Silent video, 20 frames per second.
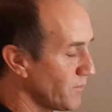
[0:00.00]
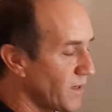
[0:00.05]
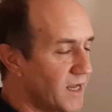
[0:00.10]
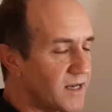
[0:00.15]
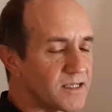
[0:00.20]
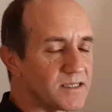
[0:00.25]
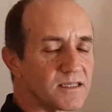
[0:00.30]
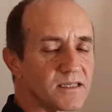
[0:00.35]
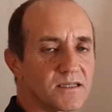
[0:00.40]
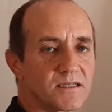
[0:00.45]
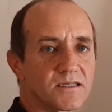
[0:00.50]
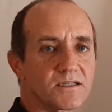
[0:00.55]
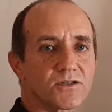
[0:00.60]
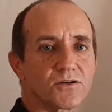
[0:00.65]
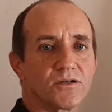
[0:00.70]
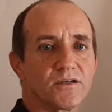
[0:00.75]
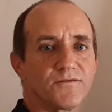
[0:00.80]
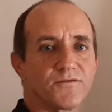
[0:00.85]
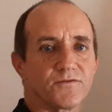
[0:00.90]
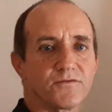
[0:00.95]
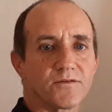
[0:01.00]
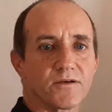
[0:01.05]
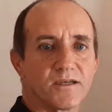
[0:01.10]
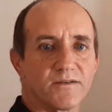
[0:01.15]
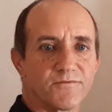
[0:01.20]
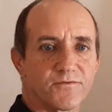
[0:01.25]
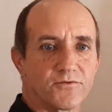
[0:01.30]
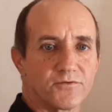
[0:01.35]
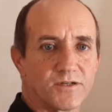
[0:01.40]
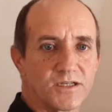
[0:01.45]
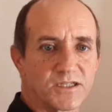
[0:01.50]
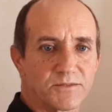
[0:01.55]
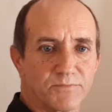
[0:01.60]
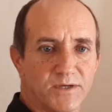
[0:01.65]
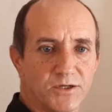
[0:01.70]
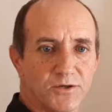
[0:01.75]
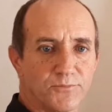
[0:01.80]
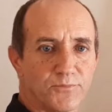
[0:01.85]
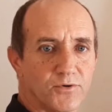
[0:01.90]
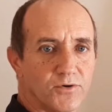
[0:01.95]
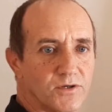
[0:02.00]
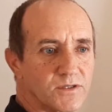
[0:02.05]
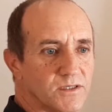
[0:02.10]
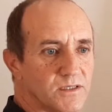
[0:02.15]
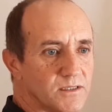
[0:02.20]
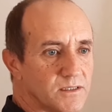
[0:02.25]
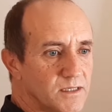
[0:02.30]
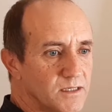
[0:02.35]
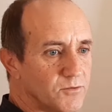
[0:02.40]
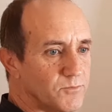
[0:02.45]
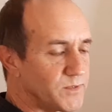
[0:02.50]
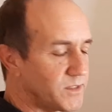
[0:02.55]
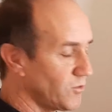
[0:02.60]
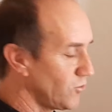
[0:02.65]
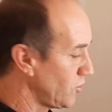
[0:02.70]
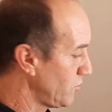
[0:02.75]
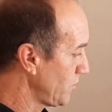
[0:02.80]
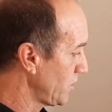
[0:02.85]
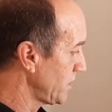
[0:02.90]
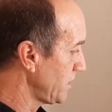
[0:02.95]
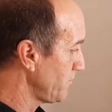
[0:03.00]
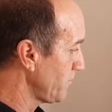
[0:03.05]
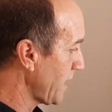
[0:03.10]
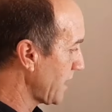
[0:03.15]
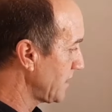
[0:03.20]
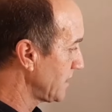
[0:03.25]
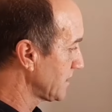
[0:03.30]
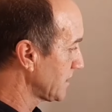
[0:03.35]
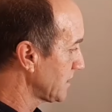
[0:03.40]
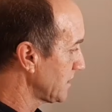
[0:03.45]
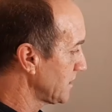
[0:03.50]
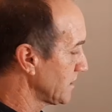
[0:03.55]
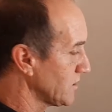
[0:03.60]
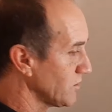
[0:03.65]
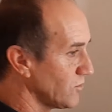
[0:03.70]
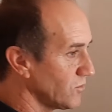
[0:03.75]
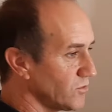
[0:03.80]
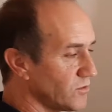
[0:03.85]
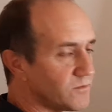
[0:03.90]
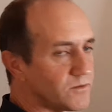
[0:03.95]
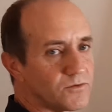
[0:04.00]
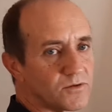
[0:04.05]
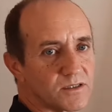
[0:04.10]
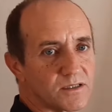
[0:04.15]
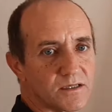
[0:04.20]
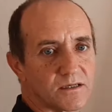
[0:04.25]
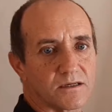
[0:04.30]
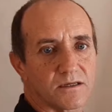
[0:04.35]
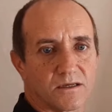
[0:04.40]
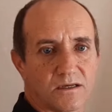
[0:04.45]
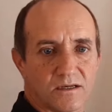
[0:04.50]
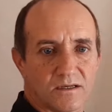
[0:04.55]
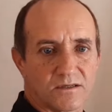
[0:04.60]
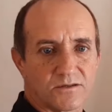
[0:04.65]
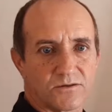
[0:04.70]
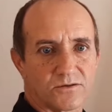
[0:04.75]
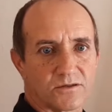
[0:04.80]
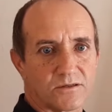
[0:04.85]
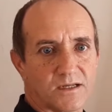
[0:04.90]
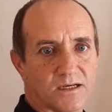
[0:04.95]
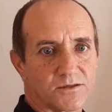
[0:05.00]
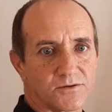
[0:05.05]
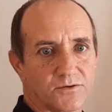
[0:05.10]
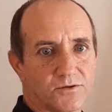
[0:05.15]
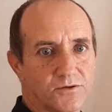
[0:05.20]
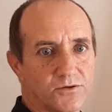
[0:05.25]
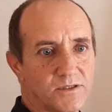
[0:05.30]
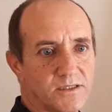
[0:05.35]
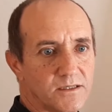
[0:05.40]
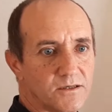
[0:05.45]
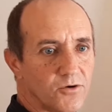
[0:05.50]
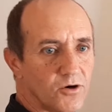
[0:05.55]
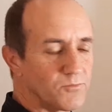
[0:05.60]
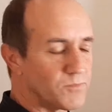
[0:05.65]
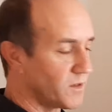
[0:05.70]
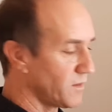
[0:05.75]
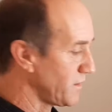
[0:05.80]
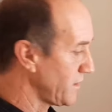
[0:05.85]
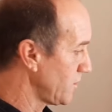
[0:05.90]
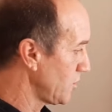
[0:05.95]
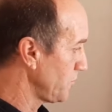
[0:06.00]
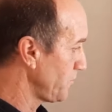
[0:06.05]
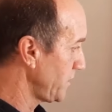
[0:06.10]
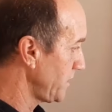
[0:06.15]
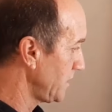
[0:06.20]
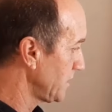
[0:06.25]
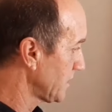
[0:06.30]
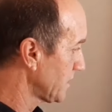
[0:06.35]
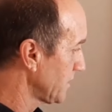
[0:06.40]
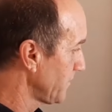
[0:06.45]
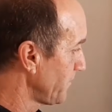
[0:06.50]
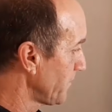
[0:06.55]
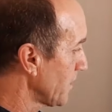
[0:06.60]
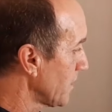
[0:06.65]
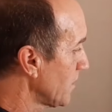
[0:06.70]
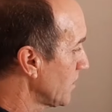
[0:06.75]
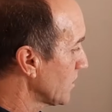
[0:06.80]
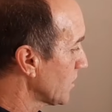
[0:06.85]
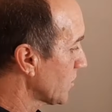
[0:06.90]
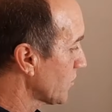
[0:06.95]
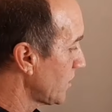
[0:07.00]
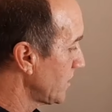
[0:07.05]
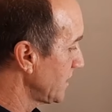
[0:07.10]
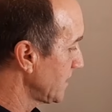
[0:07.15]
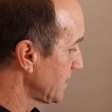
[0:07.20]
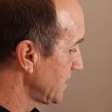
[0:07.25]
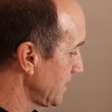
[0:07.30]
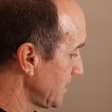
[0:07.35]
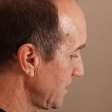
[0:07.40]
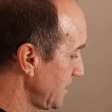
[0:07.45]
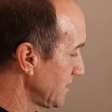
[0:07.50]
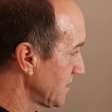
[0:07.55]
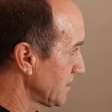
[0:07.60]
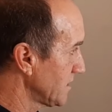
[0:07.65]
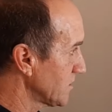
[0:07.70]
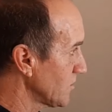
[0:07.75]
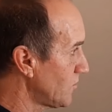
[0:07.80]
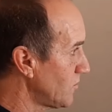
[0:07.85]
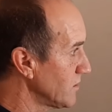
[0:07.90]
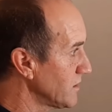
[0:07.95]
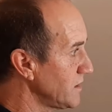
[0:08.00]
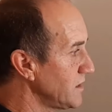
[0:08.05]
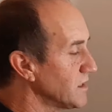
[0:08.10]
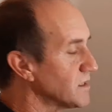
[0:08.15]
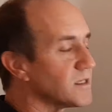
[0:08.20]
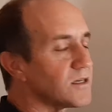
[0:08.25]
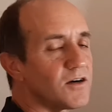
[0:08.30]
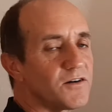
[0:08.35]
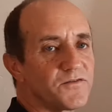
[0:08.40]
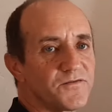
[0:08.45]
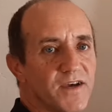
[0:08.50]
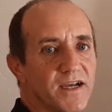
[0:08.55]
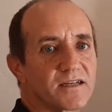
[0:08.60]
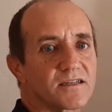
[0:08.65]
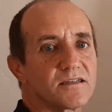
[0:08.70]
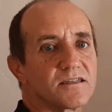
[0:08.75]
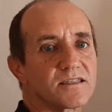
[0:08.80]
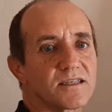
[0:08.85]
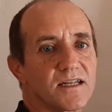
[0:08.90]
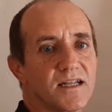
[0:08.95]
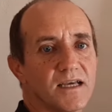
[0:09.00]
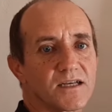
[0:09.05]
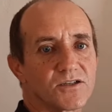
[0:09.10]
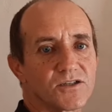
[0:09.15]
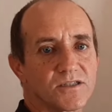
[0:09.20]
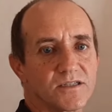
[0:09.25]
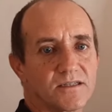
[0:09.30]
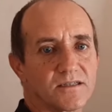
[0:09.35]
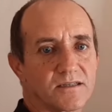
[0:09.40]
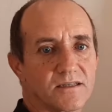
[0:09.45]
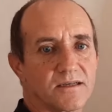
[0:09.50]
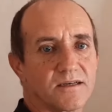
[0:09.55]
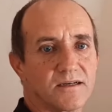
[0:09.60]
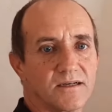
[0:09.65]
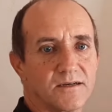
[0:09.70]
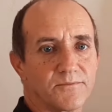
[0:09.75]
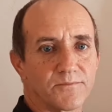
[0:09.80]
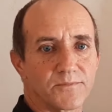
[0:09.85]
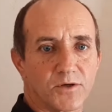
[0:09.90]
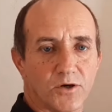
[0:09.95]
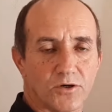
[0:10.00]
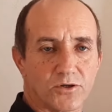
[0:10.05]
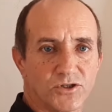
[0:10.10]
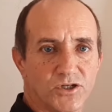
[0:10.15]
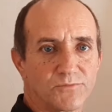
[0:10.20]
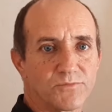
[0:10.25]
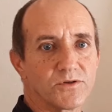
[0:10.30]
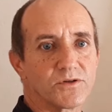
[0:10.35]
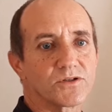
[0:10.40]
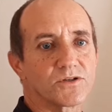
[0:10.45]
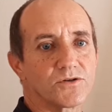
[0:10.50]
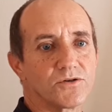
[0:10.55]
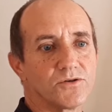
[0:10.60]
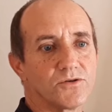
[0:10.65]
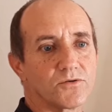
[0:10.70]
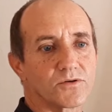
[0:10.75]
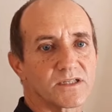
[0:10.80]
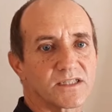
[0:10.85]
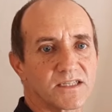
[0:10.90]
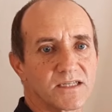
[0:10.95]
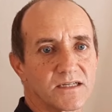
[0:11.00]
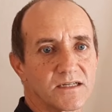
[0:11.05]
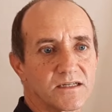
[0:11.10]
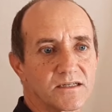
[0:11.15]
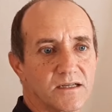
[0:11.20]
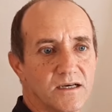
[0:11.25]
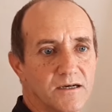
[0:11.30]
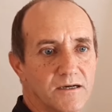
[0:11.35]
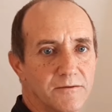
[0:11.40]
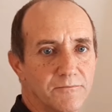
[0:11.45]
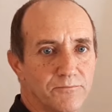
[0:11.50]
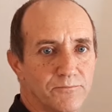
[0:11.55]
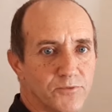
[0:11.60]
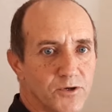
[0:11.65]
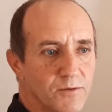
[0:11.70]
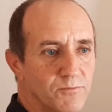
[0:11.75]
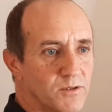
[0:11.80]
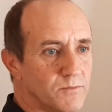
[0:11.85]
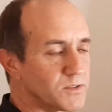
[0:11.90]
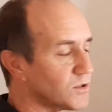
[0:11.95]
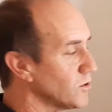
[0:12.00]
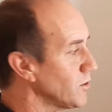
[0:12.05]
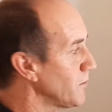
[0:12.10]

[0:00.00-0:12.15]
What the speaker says: imbalances. So if you reach menopause, there will be hormone imbalances, or you're using hormone therapies. Chronic diseases, all these are factors that actually contribute to your skin problems.